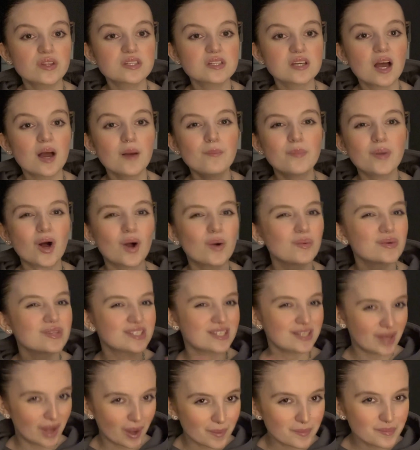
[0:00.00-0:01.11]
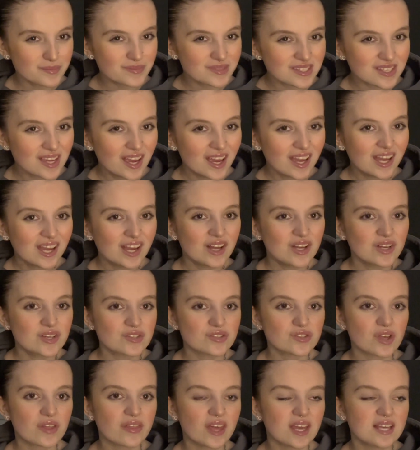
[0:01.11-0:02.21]
time, but I was numbed.
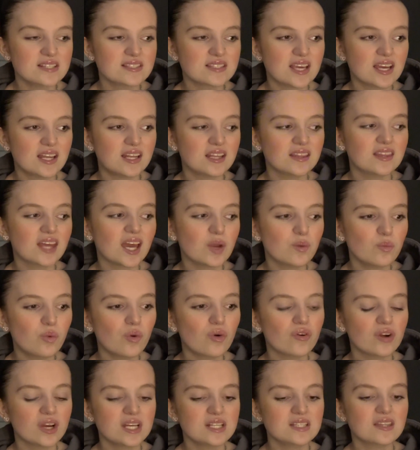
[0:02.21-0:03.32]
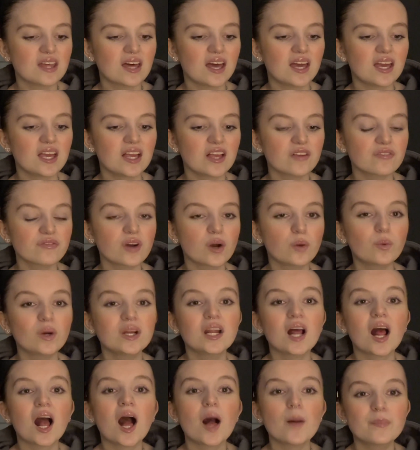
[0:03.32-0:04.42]
So they said they worried that if I went
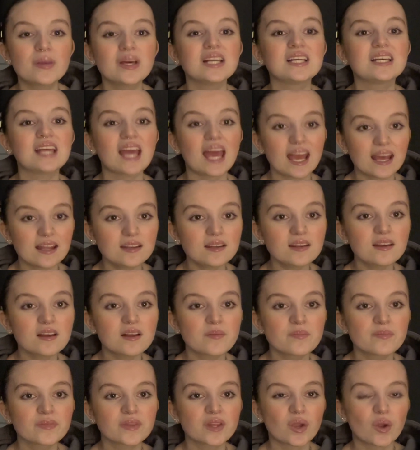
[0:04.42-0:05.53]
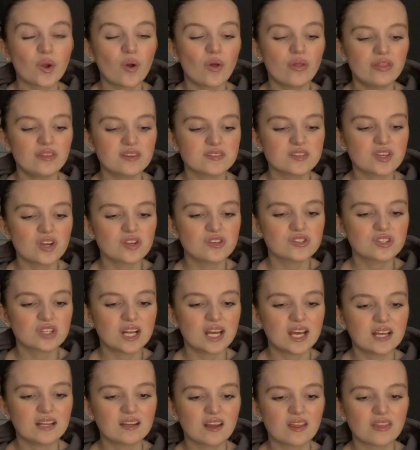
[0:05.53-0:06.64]
up again, on the
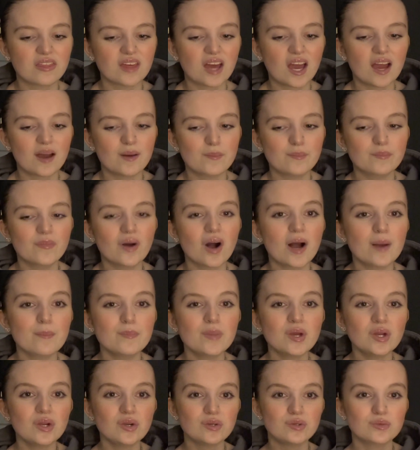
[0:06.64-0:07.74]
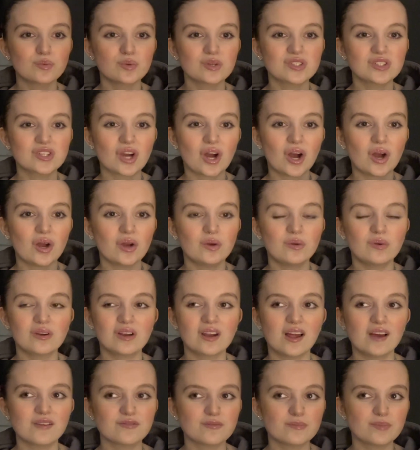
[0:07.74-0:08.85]
sertraline that my mood would go
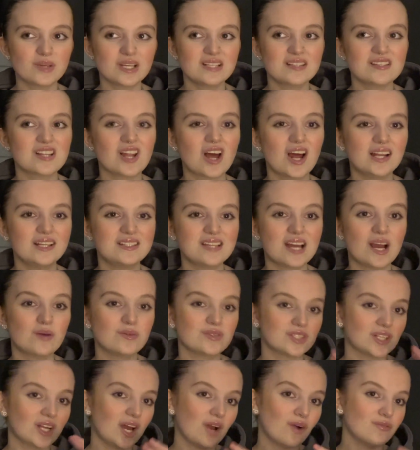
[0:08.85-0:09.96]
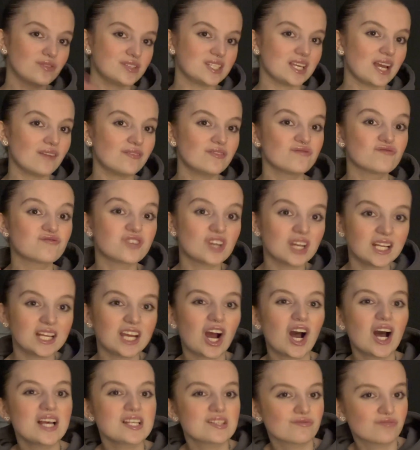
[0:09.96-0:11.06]
like from being slightly down to like obviously having really
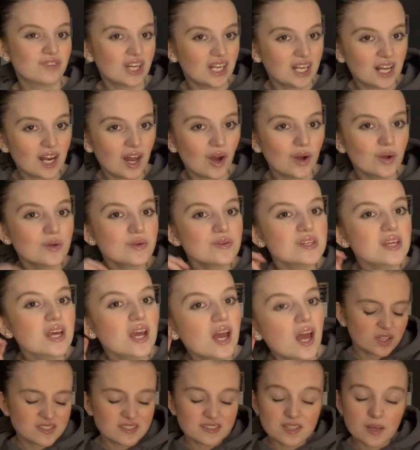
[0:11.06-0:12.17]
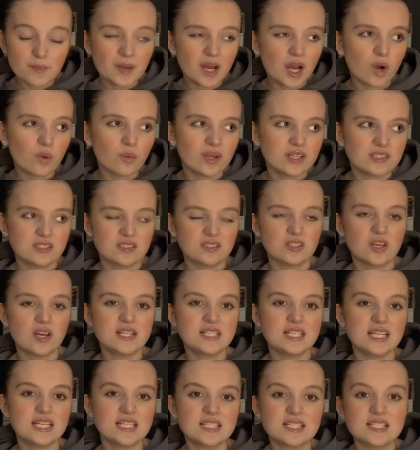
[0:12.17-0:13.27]
highs and really lows. Somehow we
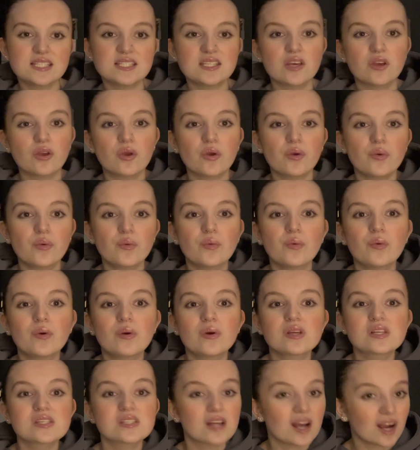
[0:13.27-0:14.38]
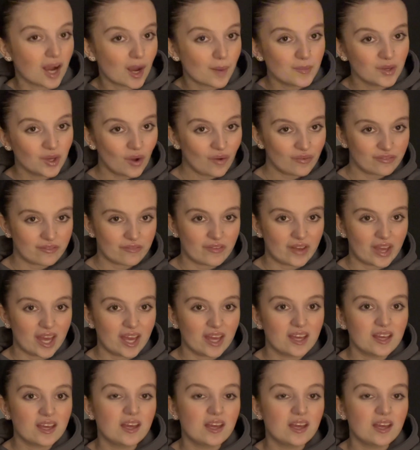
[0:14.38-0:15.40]
decided to start coming off of it.